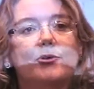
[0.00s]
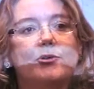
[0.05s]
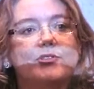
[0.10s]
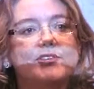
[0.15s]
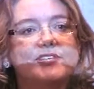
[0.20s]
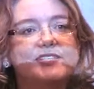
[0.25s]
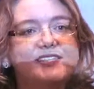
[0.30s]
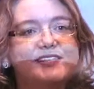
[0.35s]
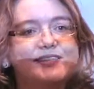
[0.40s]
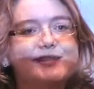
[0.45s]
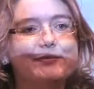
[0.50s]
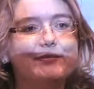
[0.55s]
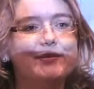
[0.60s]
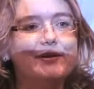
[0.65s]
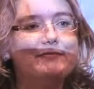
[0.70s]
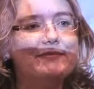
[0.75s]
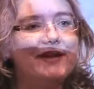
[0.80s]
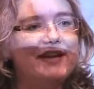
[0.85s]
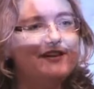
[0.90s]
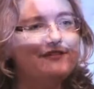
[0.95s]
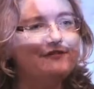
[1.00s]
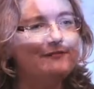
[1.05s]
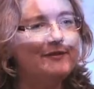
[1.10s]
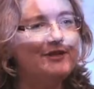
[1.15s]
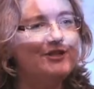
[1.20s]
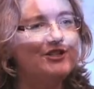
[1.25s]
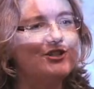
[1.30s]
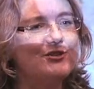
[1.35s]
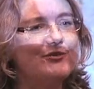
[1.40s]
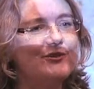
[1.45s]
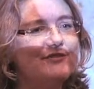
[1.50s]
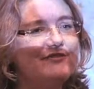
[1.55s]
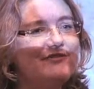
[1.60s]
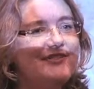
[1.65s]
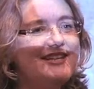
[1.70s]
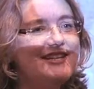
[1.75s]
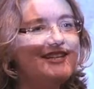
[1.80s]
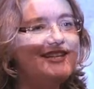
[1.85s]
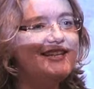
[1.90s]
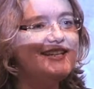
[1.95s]
This is something men have been doing for
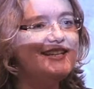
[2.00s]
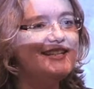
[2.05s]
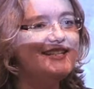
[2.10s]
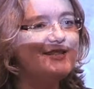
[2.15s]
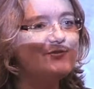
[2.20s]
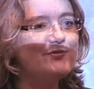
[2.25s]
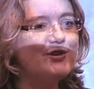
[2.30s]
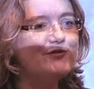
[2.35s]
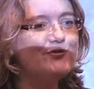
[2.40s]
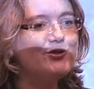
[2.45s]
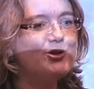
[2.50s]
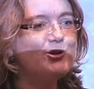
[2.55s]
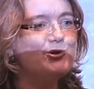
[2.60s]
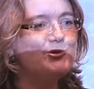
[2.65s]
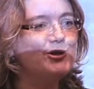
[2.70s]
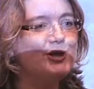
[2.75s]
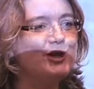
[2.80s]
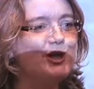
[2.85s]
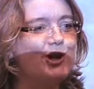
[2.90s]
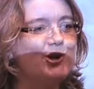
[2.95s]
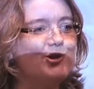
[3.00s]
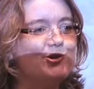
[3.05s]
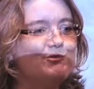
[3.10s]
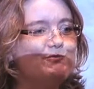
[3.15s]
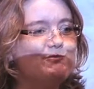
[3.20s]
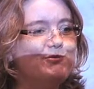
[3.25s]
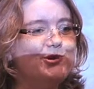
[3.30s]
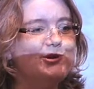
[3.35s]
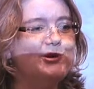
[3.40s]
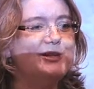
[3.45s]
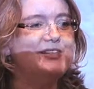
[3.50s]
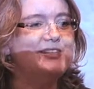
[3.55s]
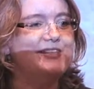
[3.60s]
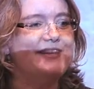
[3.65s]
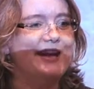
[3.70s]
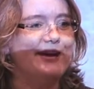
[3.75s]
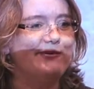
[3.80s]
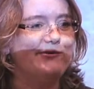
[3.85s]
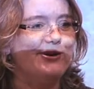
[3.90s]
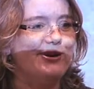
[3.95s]
years, and we've called it the old boys
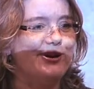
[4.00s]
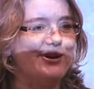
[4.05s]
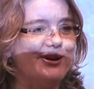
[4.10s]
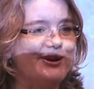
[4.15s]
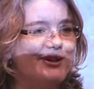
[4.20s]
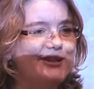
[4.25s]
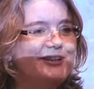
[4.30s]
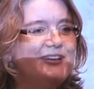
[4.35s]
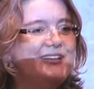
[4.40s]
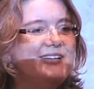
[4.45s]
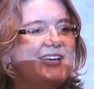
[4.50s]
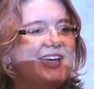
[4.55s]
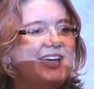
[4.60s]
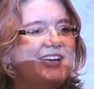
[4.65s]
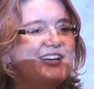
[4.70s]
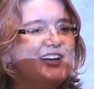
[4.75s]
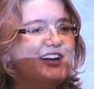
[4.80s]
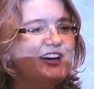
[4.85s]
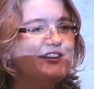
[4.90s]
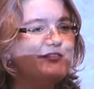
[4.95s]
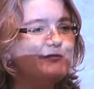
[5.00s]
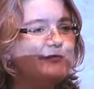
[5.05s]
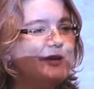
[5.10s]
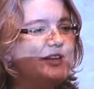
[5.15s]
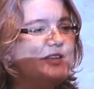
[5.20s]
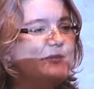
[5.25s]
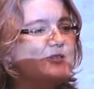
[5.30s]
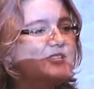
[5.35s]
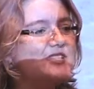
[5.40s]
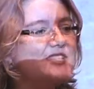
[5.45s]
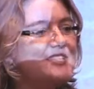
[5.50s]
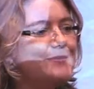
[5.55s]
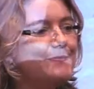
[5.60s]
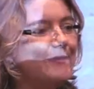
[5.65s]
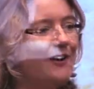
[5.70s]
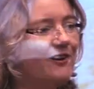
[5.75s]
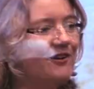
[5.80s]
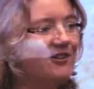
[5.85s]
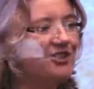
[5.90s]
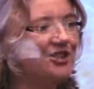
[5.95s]
network and kind of been a bit
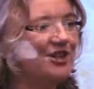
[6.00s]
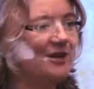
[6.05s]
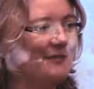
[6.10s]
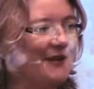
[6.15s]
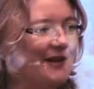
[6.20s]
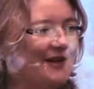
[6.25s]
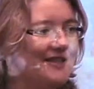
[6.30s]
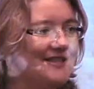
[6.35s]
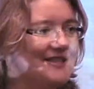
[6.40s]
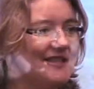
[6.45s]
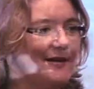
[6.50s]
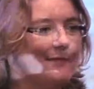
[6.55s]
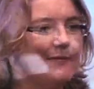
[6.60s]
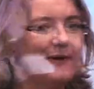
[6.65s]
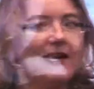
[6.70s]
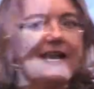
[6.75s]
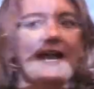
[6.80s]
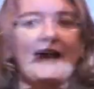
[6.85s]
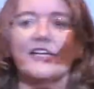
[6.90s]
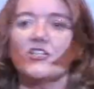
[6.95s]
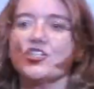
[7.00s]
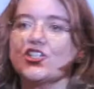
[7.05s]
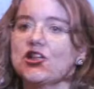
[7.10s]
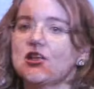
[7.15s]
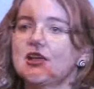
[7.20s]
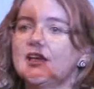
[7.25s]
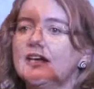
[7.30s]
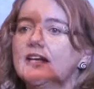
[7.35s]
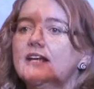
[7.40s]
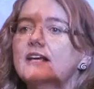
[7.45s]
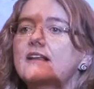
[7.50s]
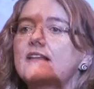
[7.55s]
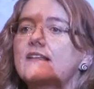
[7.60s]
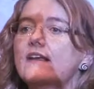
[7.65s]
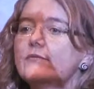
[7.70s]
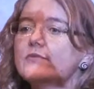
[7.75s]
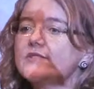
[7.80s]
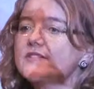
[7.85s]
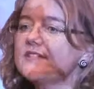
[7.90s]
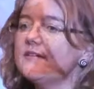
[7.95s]
disparaging about it. But actually,
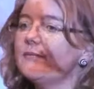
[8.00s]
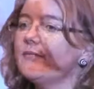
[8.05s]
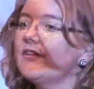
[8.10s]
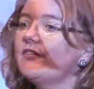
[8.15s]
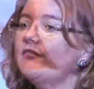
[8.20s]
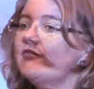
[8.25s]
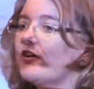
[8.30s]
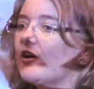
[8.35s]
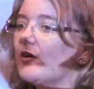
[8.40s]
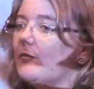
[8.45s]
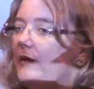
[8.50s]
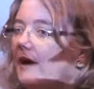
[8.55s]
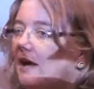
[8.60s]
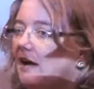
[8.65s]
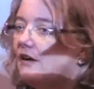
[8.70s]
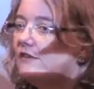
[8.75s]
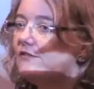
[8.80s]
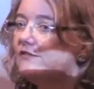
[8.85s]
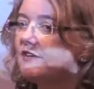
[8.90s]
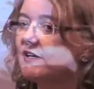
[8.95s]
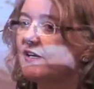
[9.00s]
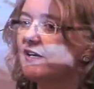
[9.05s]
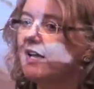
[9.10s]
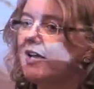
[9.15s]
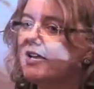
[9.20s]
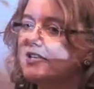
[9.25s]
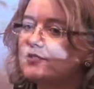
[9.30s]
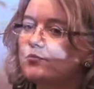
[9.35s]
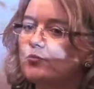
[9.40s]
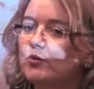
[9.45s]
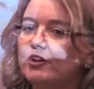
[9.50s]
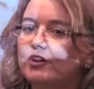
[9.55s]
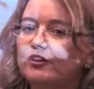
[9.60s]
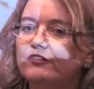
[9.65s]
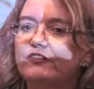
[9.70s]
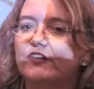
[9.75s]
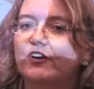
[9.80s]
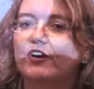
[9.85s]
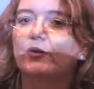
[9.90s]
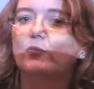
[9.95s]
that was something very powerful and has worked
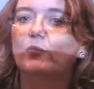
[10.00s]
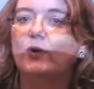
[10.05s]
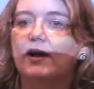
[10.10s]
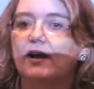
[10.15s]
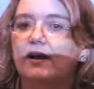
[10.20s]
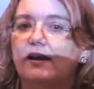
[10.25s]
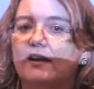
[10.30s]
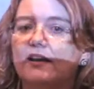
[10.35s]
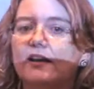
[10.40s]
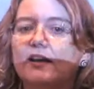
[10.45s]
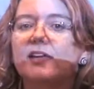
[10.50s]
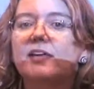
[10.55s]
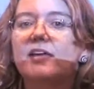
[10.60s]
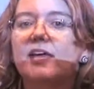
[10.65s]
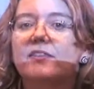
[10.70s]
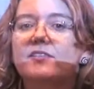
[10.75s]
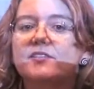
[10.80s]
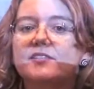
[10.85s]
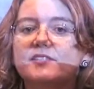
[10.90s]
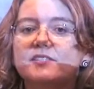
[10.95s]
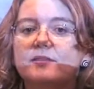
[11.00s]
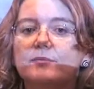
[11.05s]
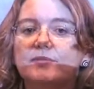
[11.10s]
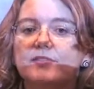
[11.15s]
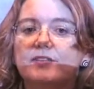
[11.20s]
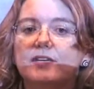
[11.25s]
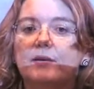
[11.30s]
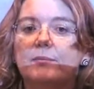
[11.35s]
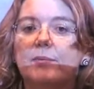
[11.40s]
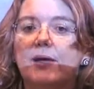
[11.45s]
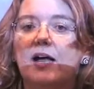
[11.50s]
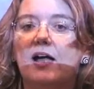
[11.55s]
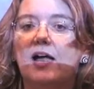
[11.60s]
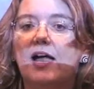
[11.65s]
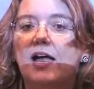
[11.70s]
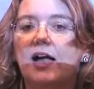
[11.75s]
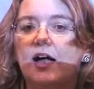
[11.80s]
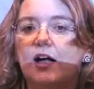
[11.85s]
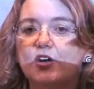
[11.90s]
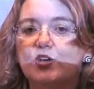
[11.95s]
very well. And there's something about
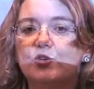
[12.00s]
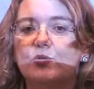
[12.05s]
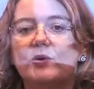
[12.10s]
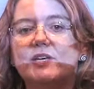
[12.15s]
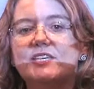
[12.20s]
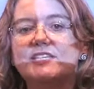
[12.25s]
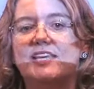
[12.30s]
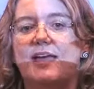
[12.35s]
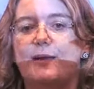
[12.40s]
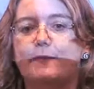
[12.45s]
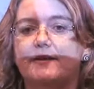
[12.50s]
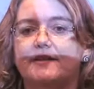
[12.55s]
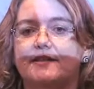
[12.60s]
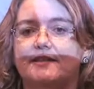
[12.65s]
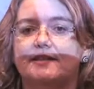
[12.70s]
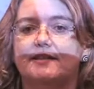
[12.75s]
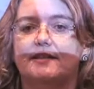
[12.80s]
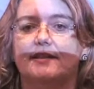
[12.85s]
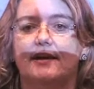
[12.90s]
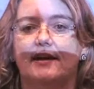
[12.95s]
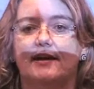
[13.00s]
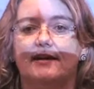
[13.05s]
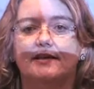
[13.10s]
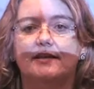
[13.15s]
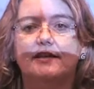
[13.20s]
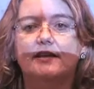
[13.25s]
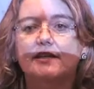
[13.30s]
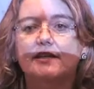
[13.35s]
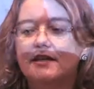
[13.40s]
how could we tap into that.